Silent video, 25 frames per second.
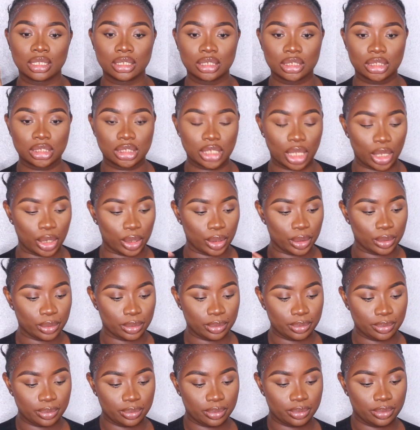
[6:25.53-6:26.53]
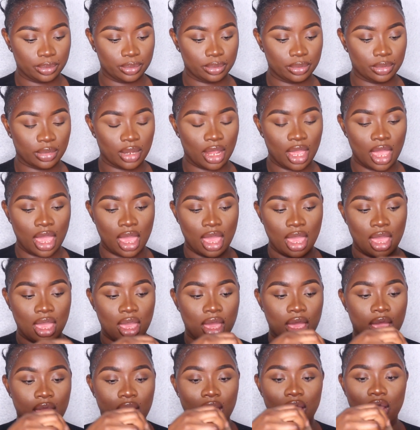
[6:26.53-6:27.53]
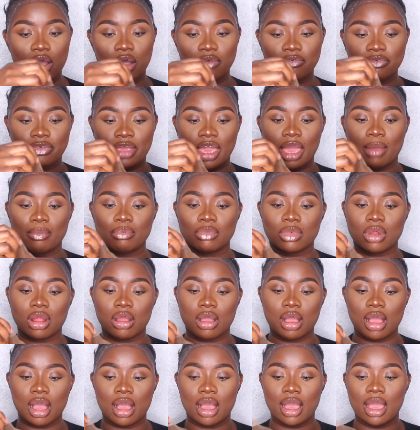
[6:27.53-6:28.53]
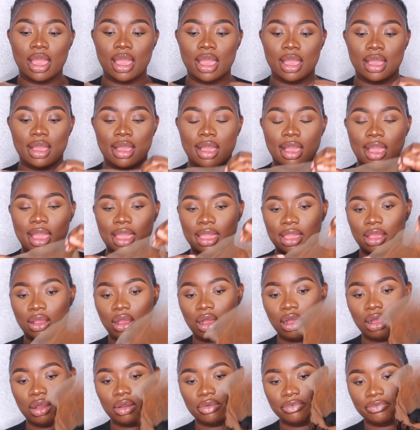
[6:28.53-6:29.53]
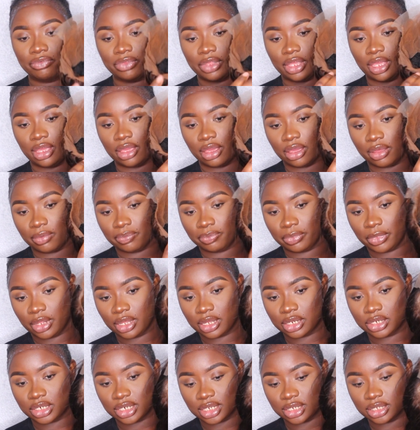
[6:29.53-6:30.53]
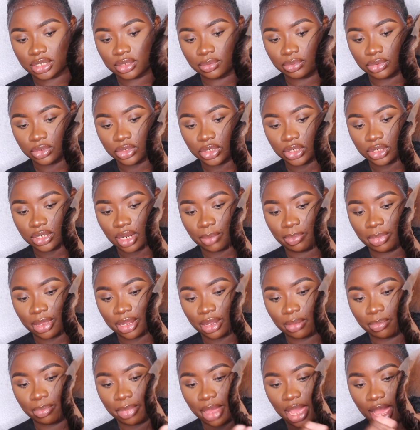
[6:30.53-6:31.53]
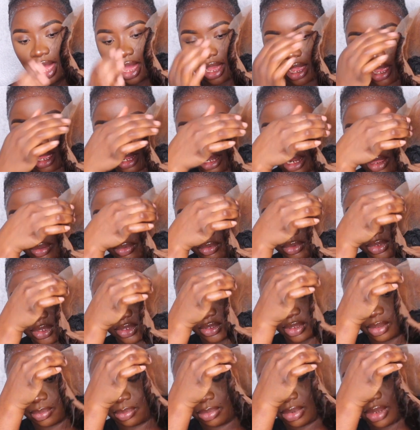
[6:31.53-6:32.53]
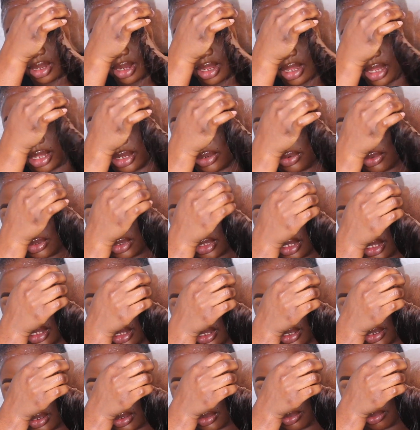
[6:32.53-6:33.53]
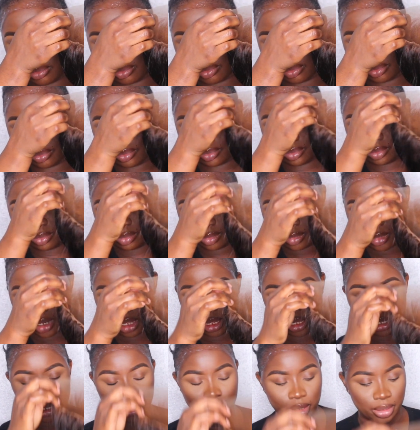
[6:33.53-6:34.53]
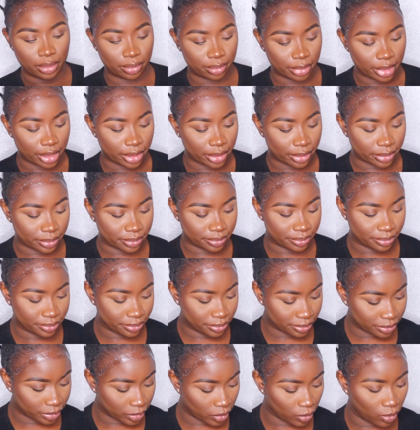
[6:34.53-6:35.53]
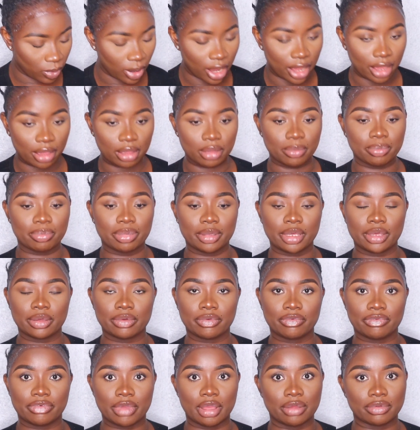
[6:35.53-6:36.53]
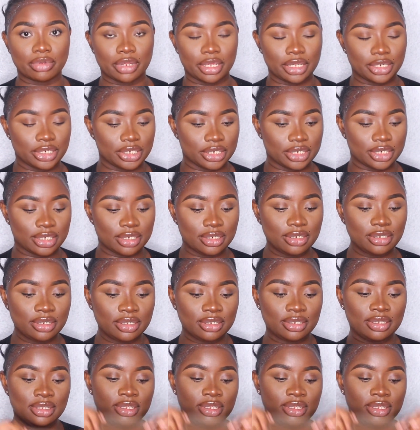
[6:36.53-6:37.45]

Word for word: So off camera I cut off the um, adjustable strap at the back, and I also applied on some, well, quite a bit of foundation.